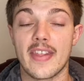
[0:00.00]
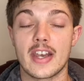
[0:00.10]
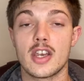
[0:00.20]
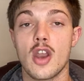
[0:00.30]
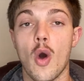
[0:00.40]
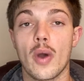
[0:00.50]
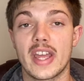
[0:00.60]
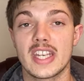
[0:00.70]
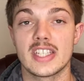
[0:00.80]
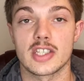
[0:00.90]
then note
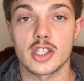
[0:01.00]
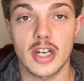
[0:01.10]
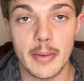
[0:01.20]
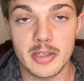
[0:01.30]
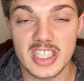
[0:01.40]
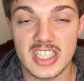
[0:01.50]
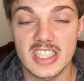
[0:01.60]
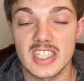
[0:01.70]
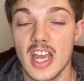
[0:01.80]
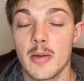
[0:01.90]
any discrepancies.